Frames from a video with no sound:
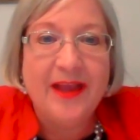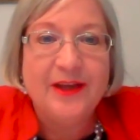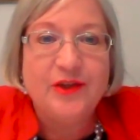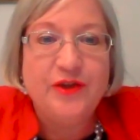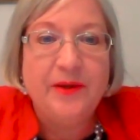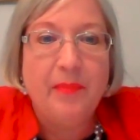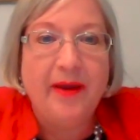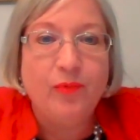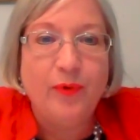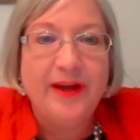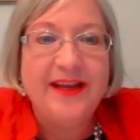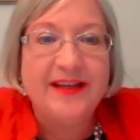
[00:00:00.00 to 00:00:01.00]
she may
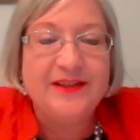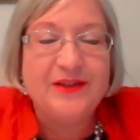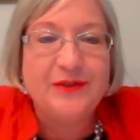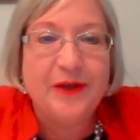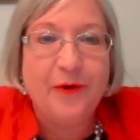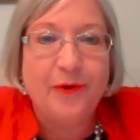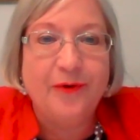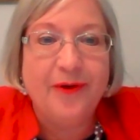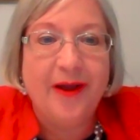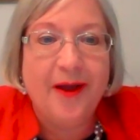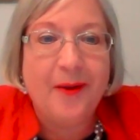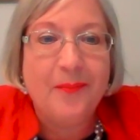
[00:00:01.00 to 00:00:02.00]

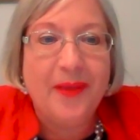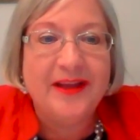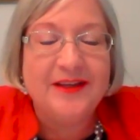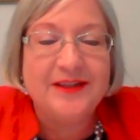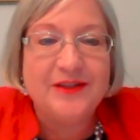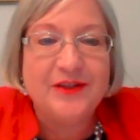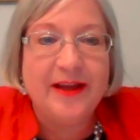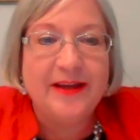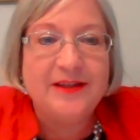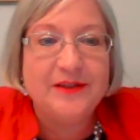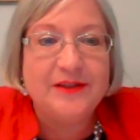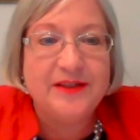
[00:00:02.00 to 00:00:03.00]
reconsider and decide
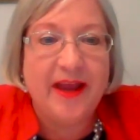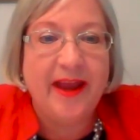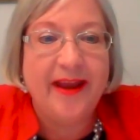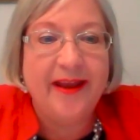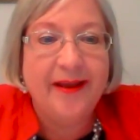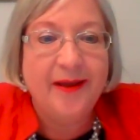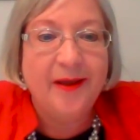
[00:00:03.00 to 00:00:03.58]
to stay.